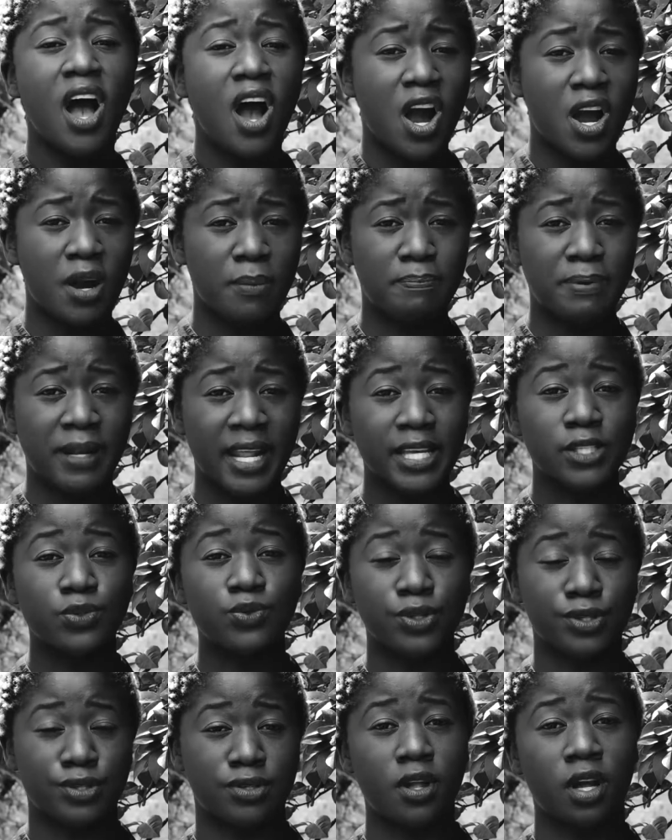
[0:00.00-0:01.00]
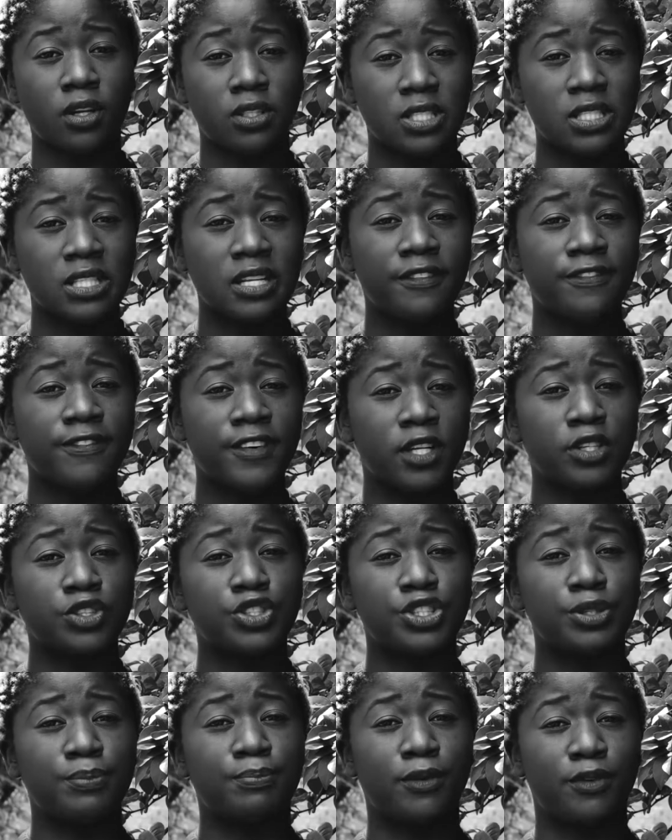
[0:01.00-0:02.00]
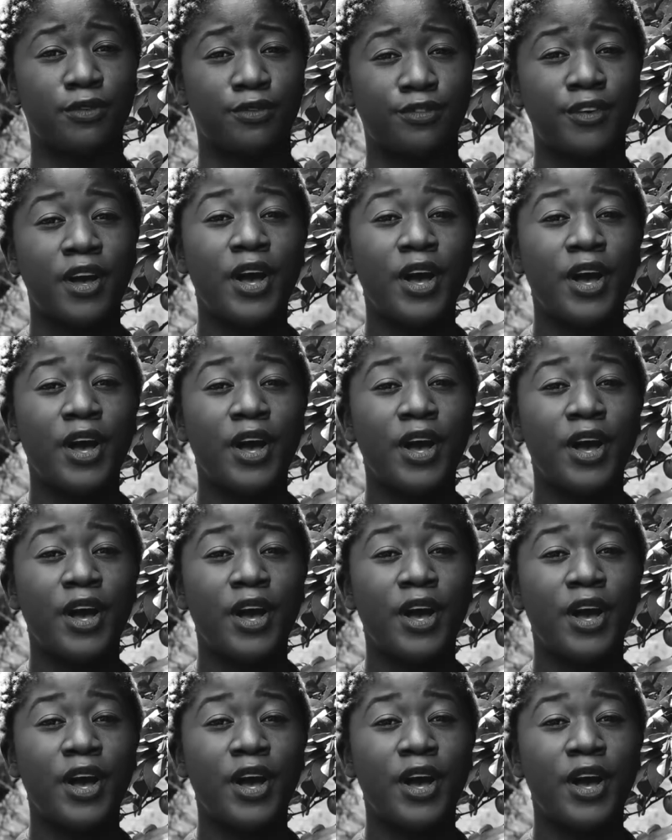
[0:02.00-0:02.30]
Her place was not in the fellowship of